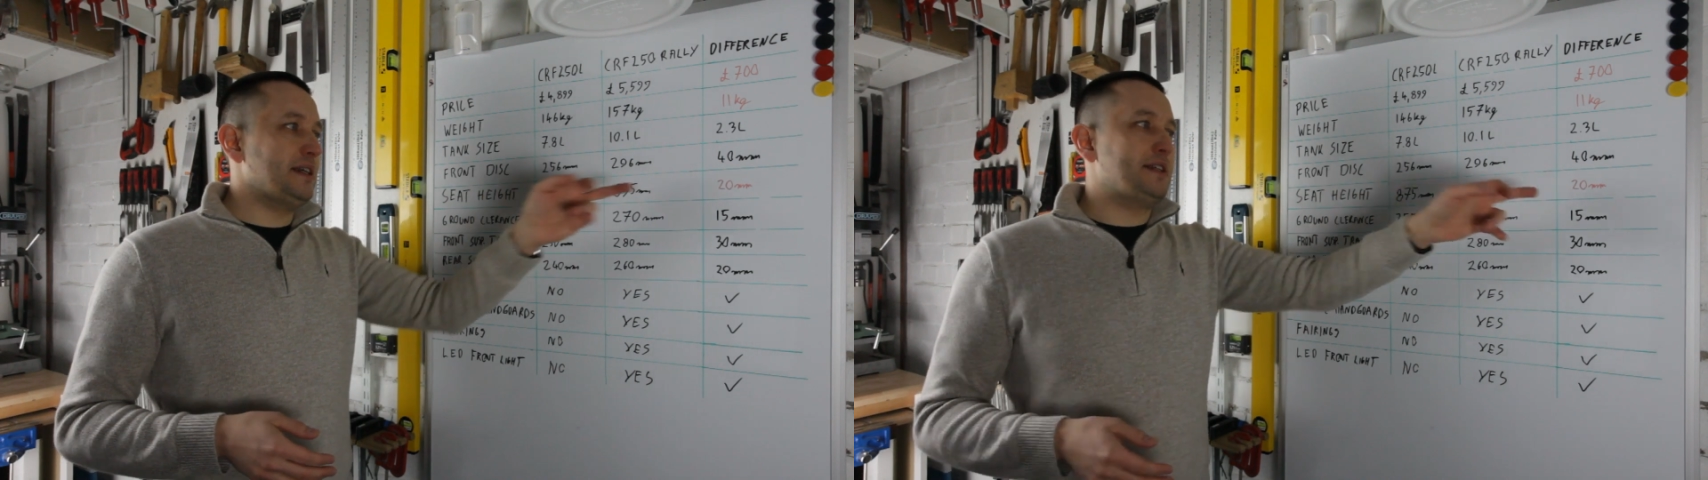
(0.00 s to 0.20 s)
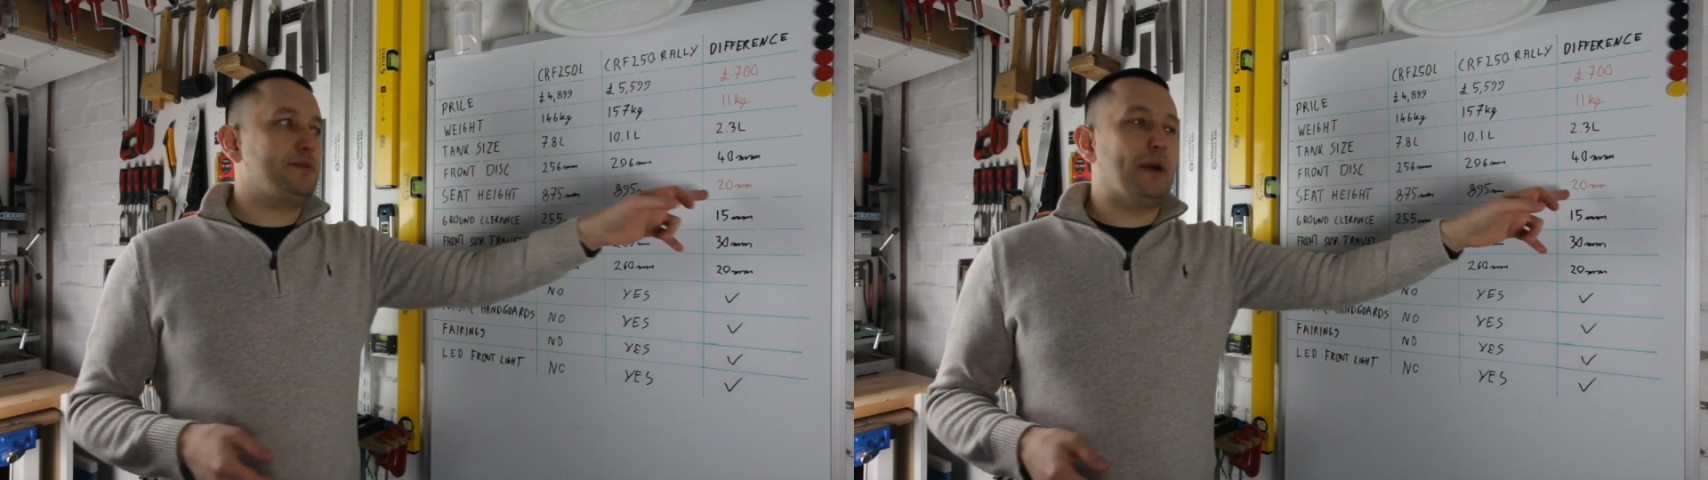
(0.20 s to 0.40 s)

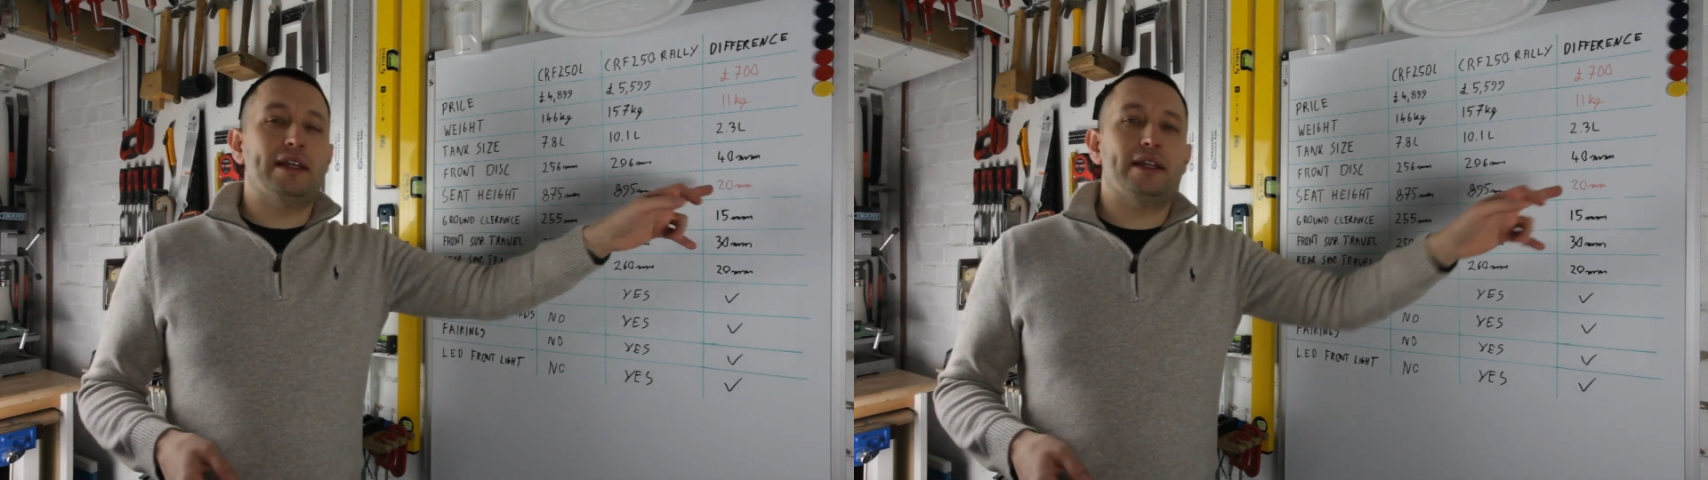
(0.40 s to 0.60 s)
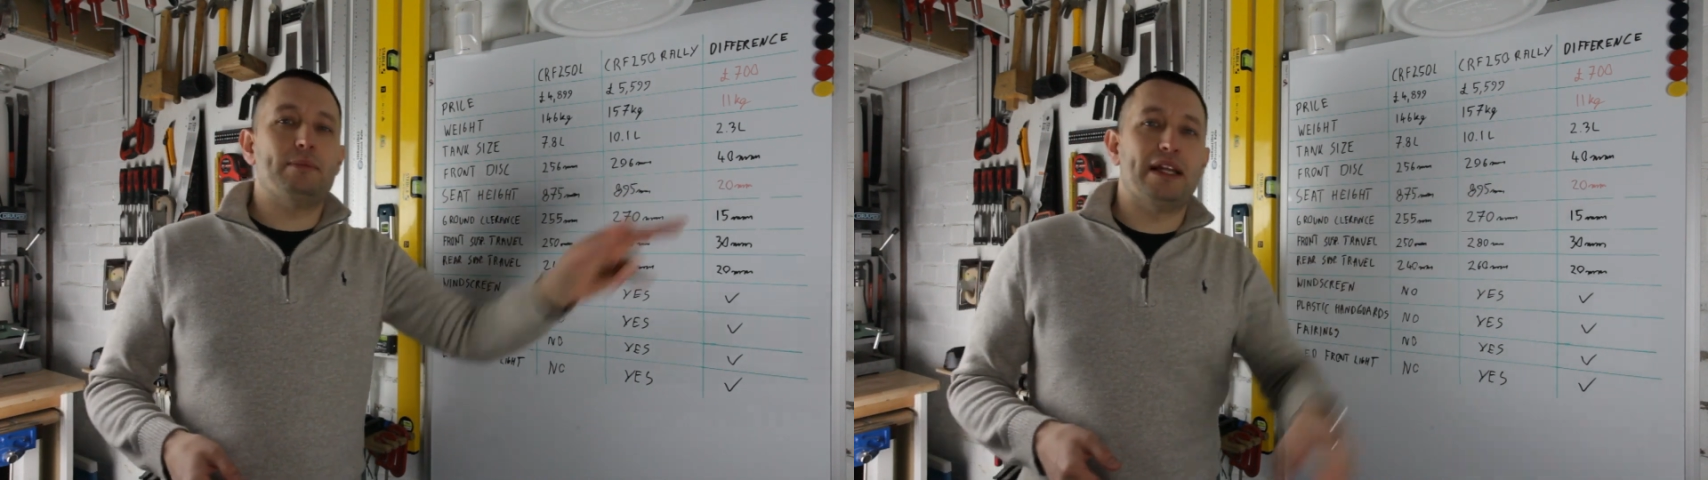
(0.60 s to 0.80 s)
is
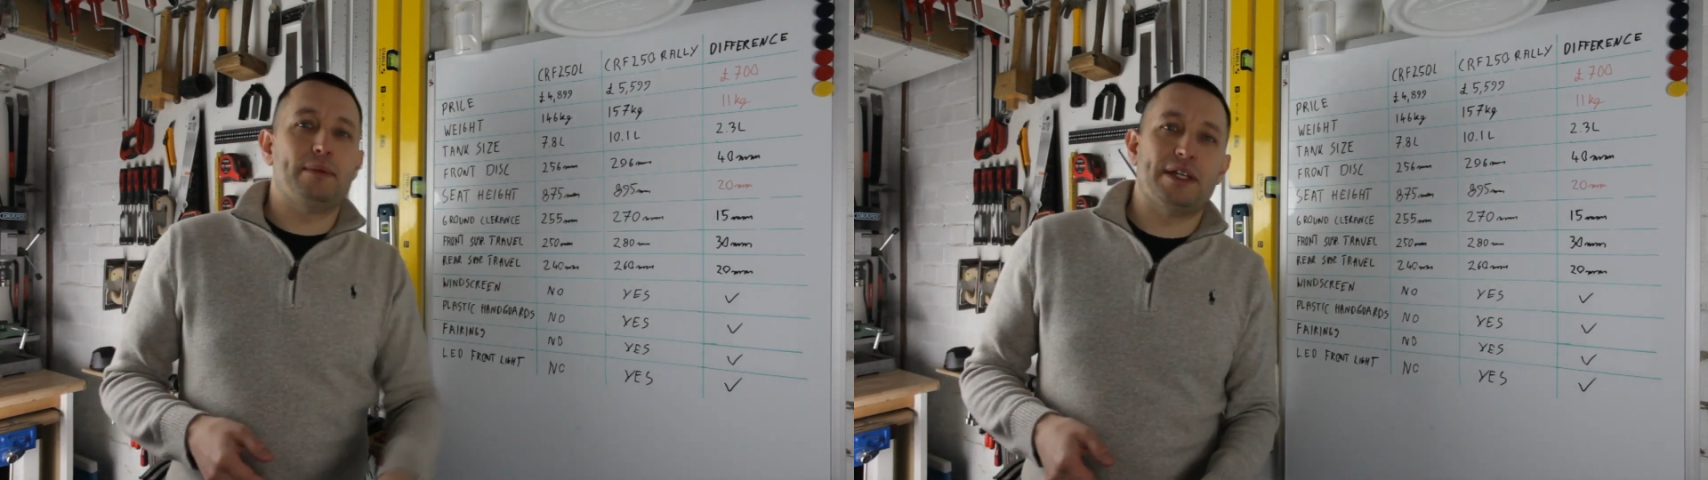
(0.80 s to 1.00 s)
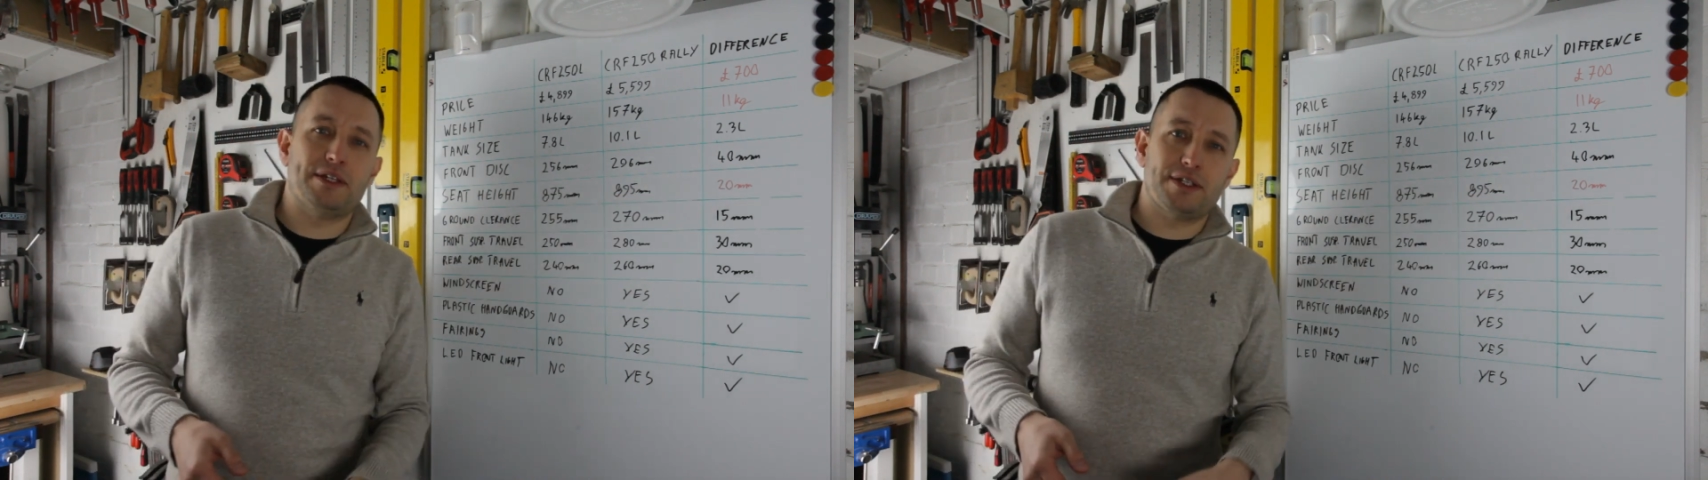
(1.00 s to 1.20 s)

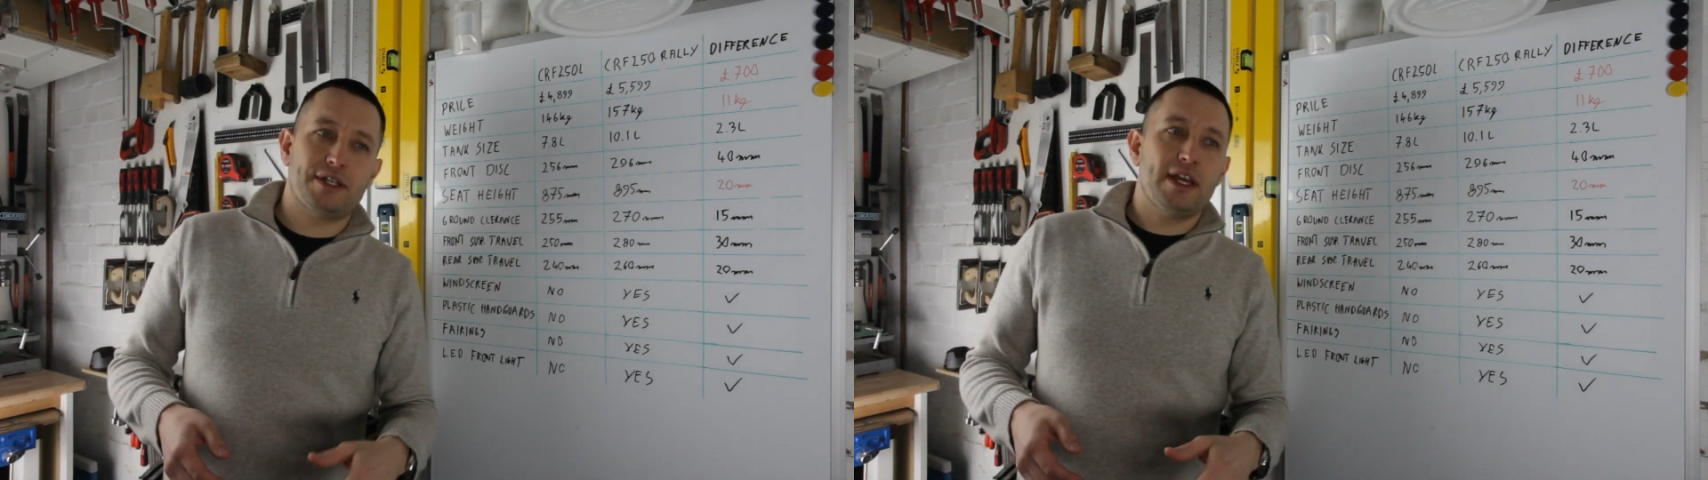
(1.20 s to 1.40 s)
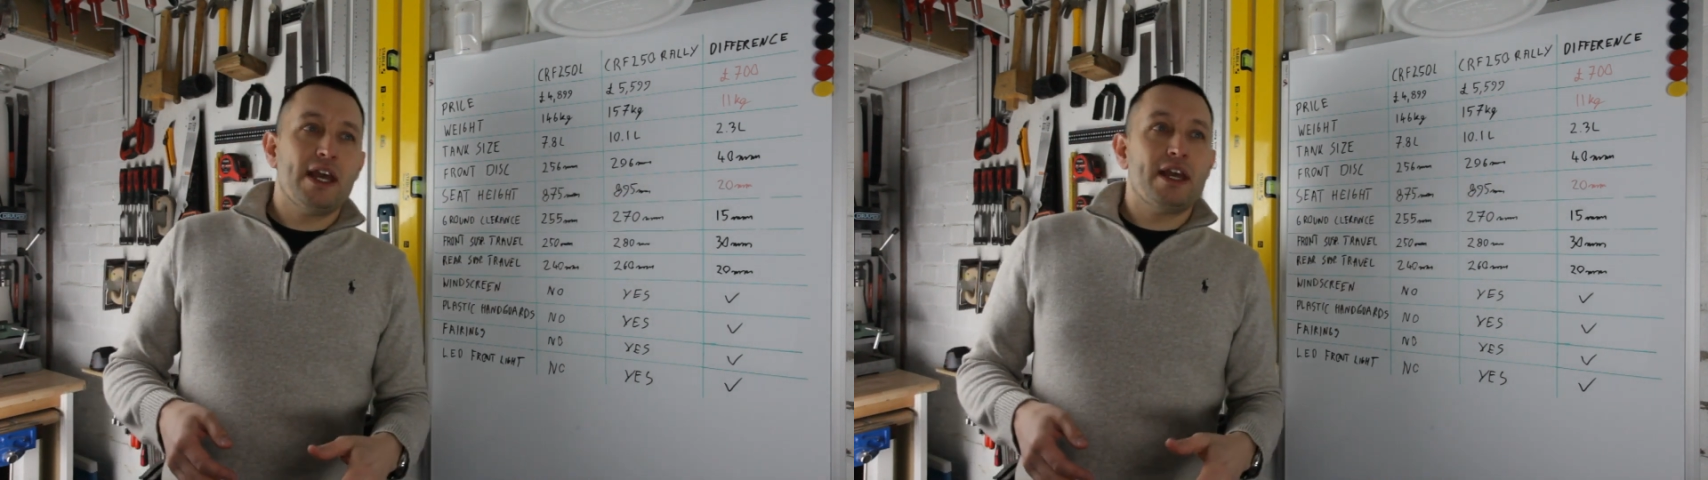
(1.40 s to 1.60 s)
20mm.